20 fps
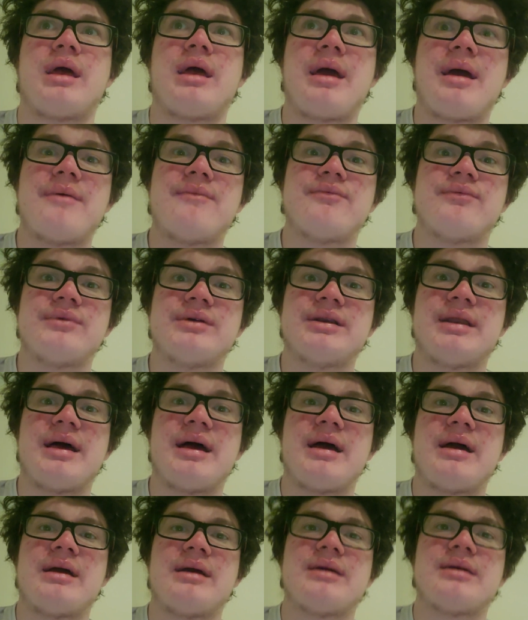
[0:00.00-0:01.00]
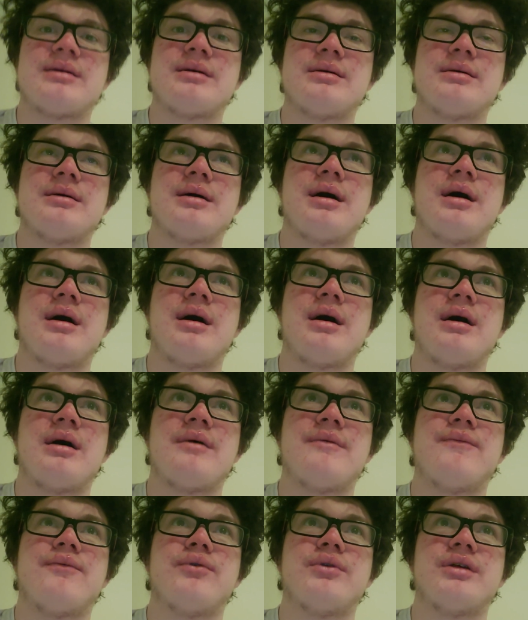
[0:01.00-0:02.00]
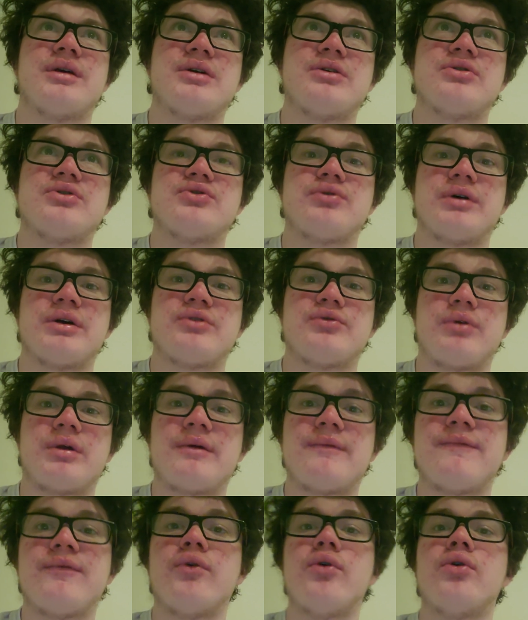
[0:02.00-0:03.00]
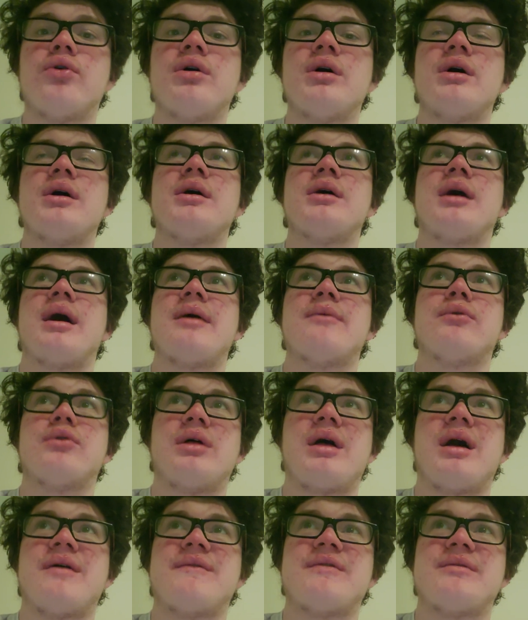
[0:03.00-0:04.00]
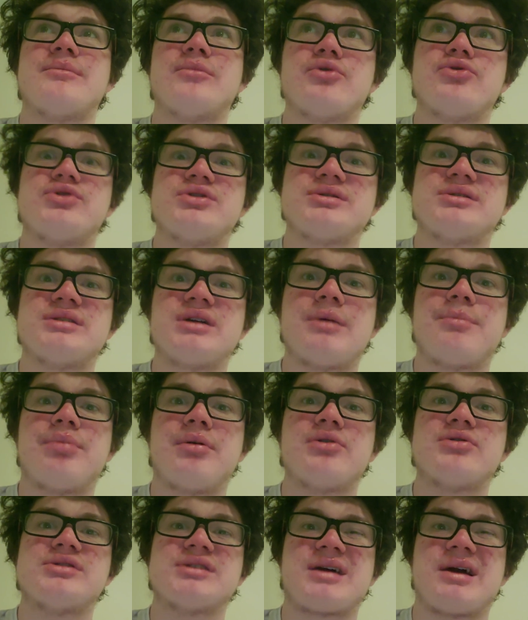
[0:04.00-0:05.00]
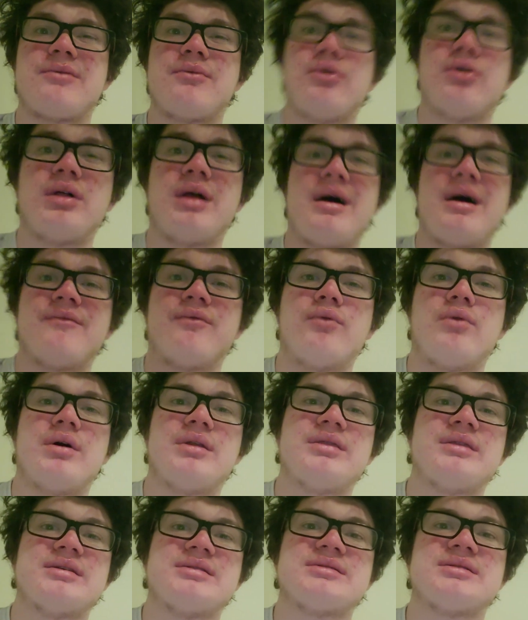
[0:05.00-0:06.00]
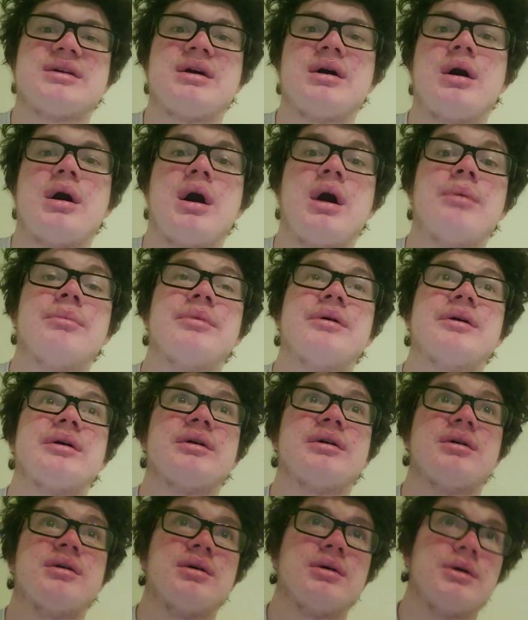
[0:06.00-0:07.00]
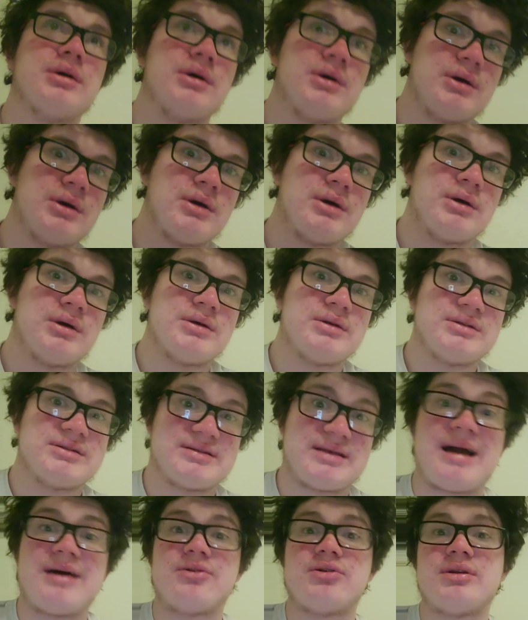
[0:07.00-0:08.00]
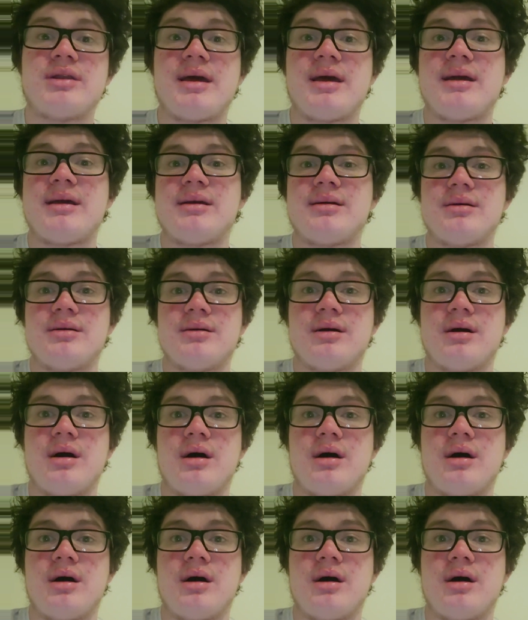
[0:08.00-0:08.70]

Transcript: every day, for the year 2024. I will have emergency uploads, like I will have one this coming Saturday,